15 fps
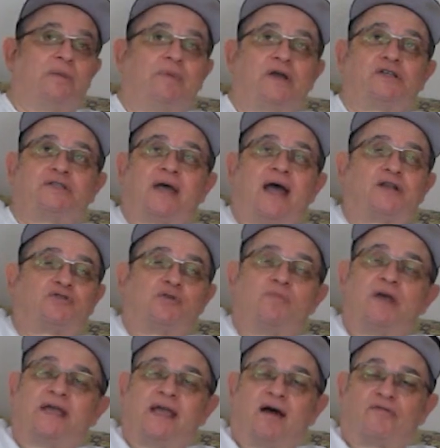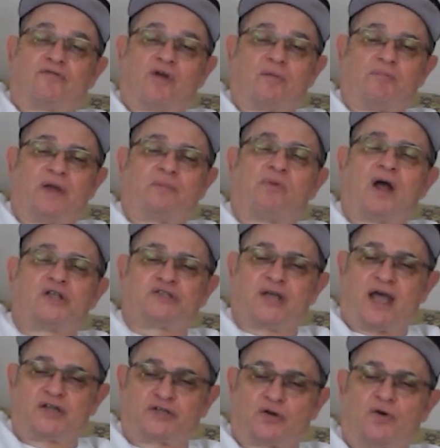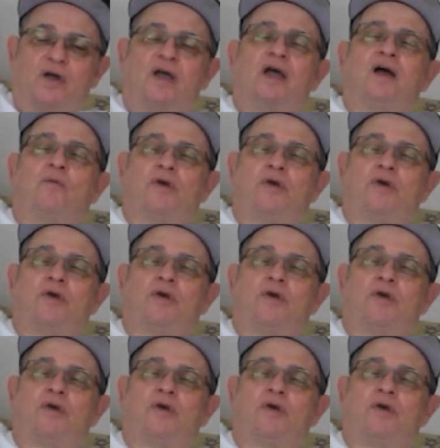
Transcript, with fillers: with a big statue of Mickey out front, big brown statue.